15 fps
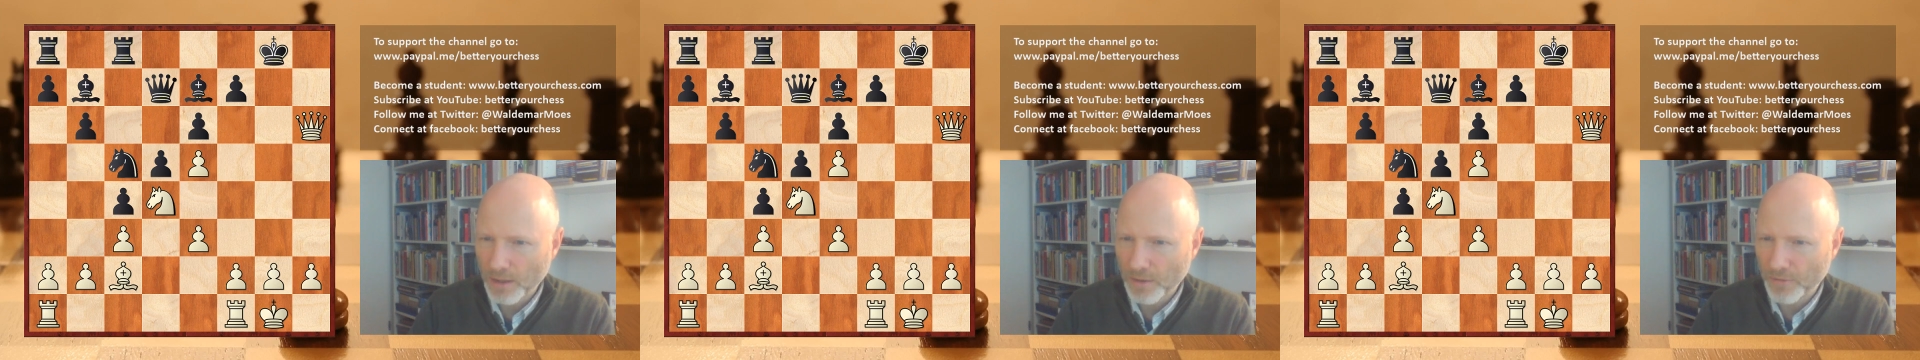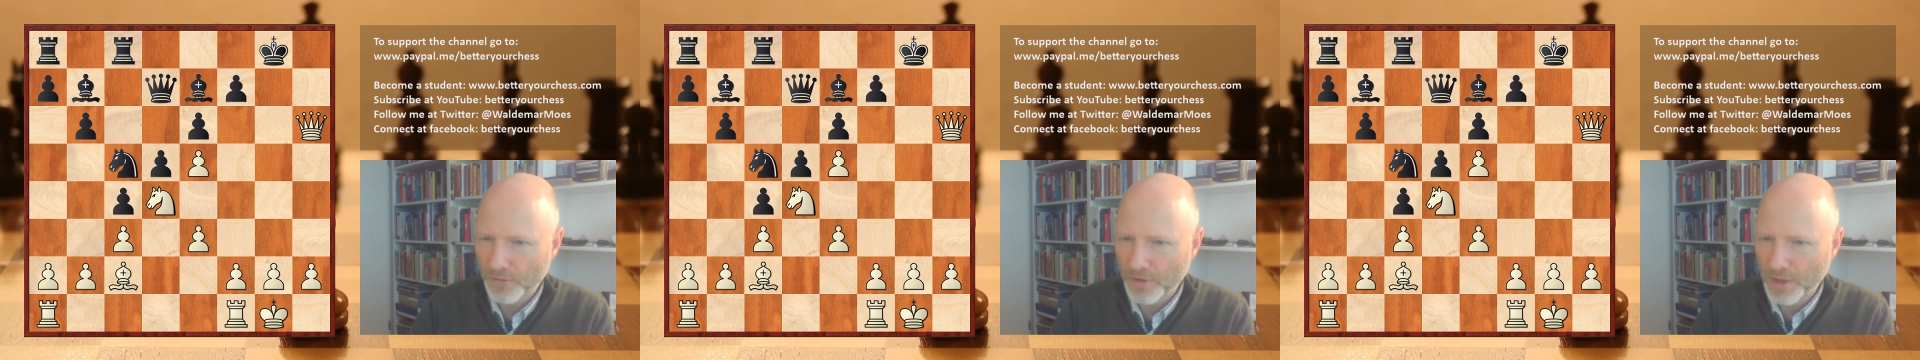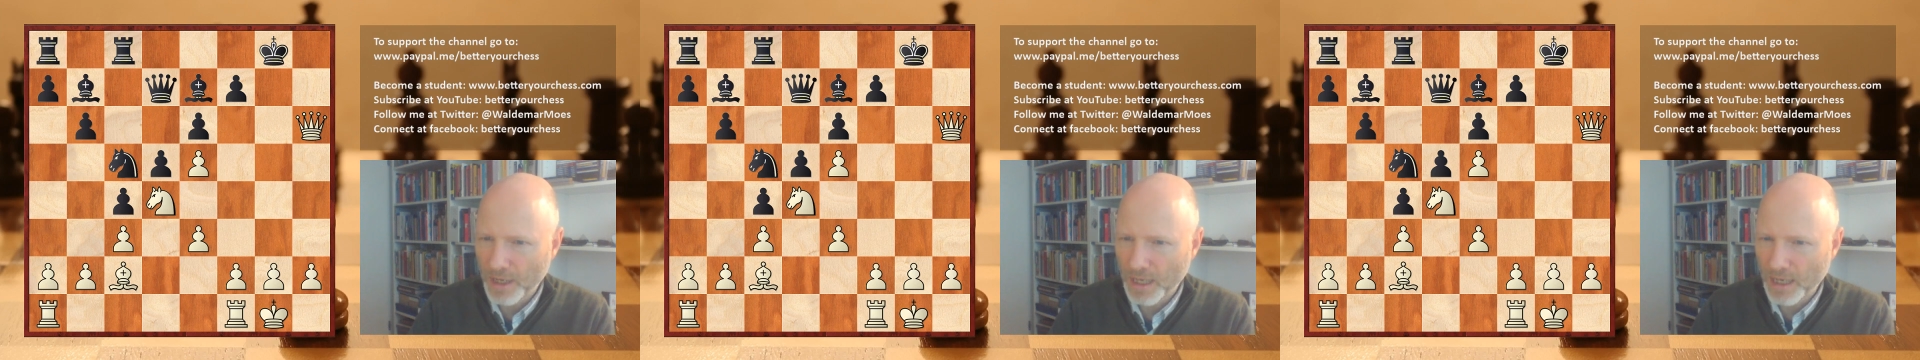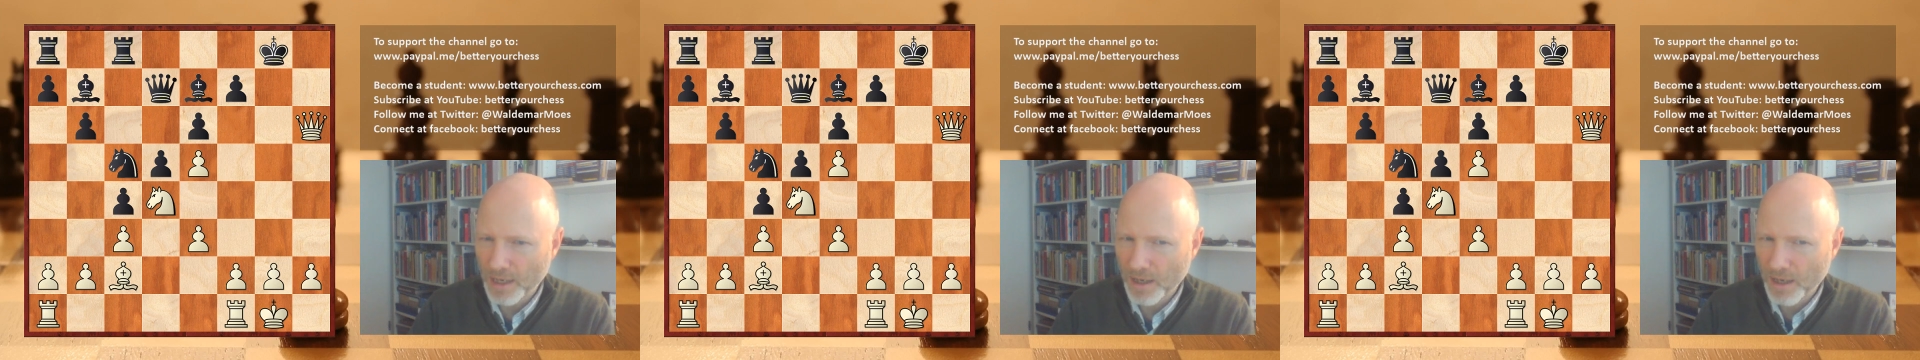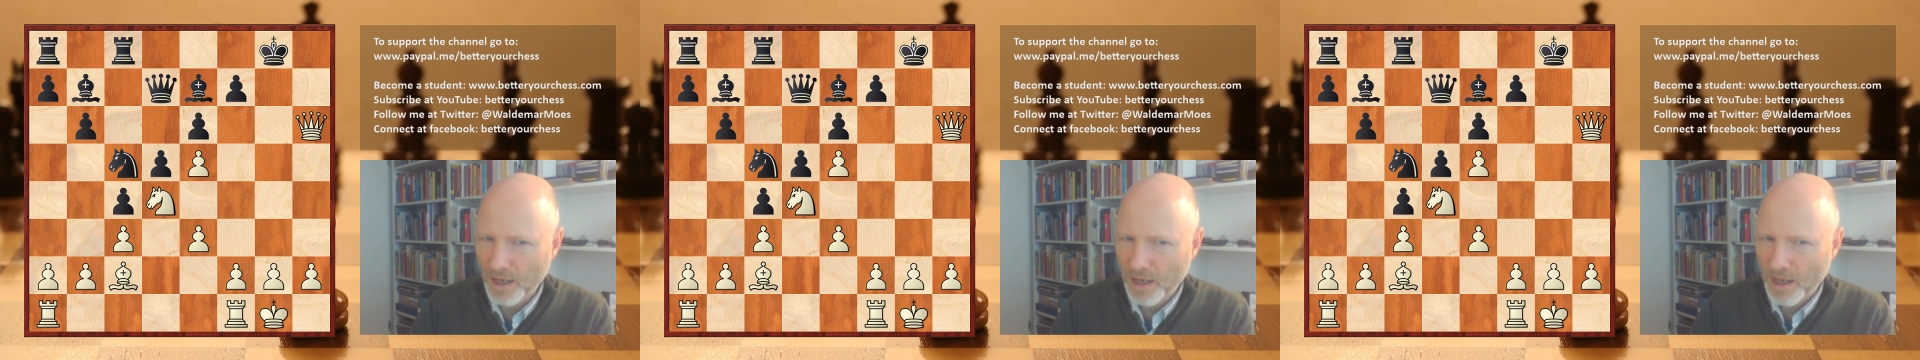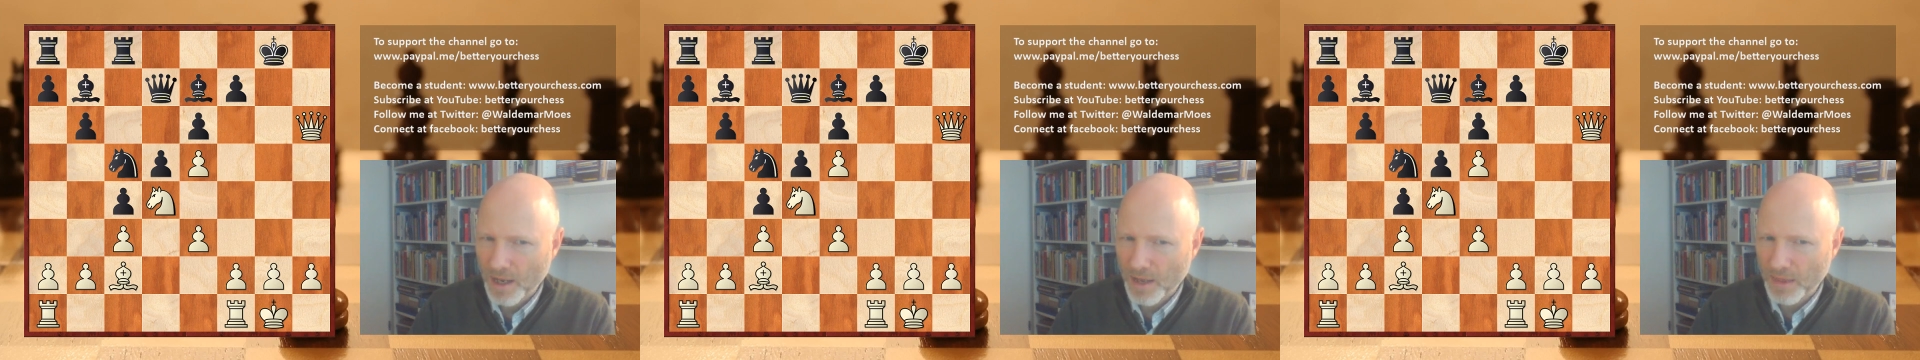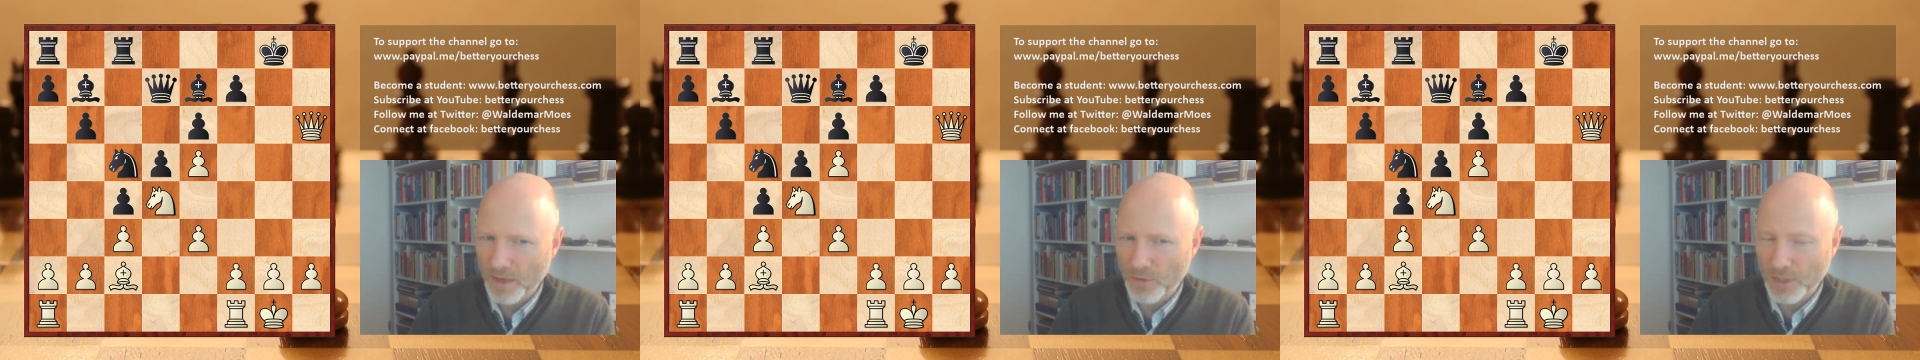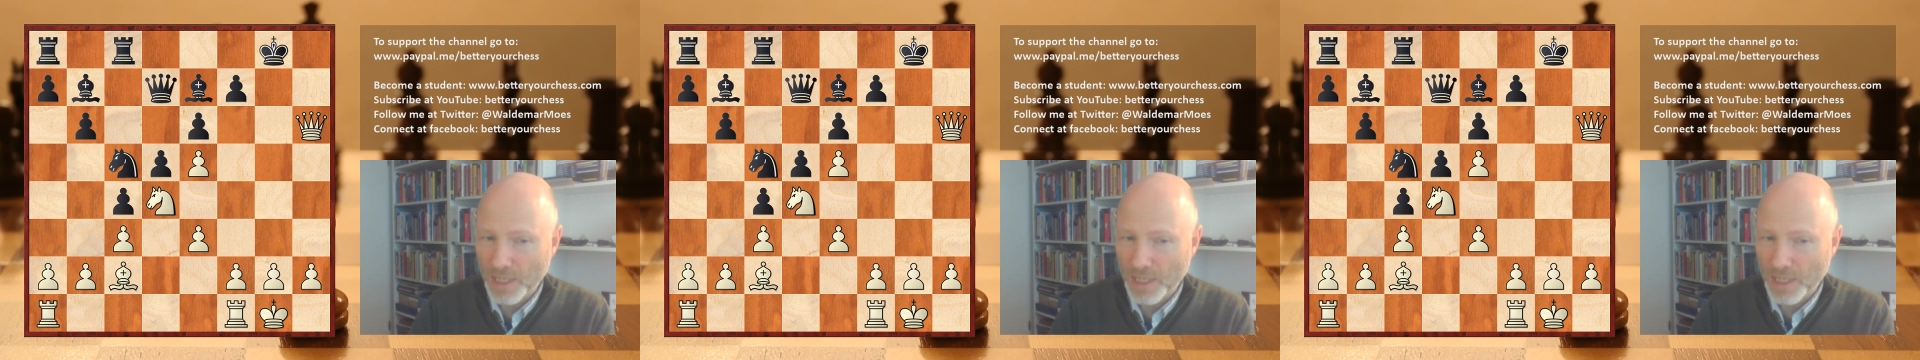for the king. There is